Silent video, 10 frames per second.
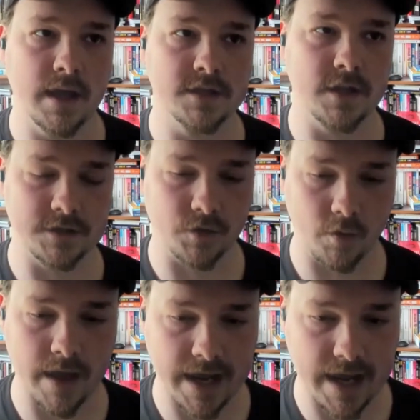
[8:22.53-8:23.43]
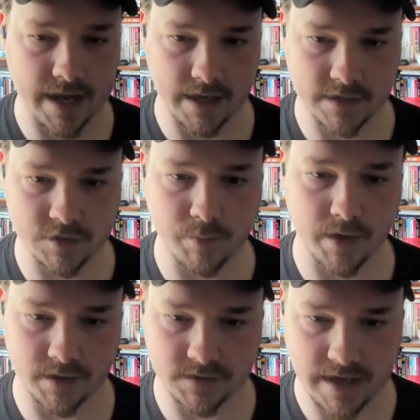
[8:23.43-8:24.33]
And so that's the only way I got
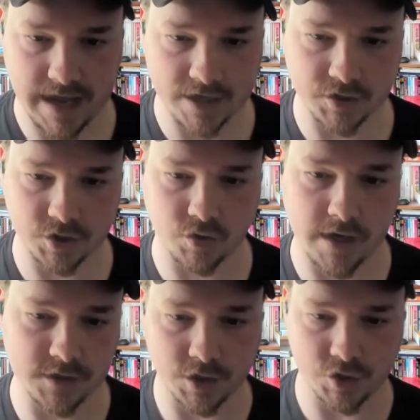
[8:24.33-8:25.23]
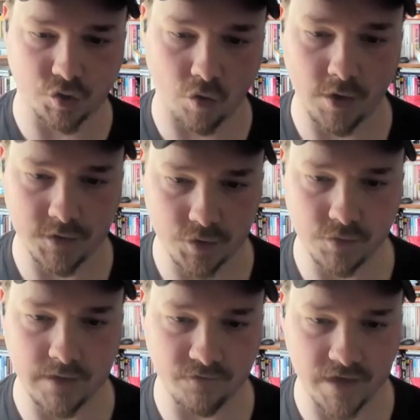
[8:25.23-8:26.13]
experience actually trying to control
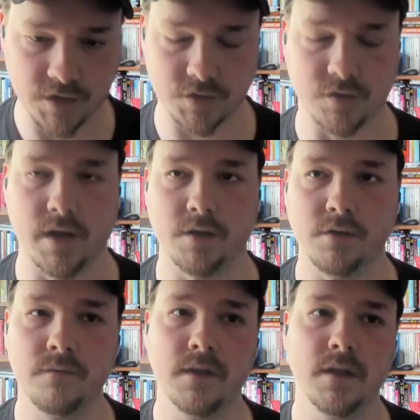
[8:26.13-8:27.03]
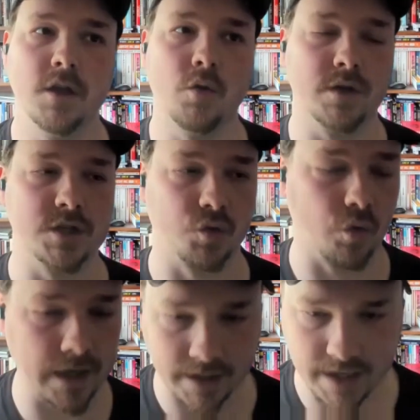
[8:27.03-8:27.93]
and finish the triangle, which is
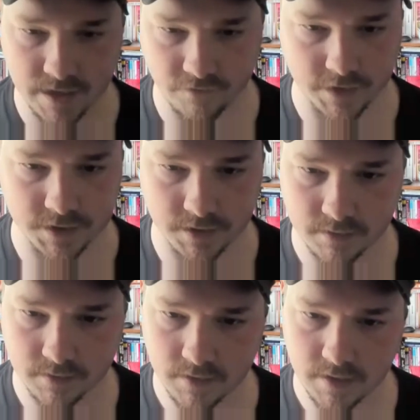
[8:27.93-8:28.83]
really inefficient.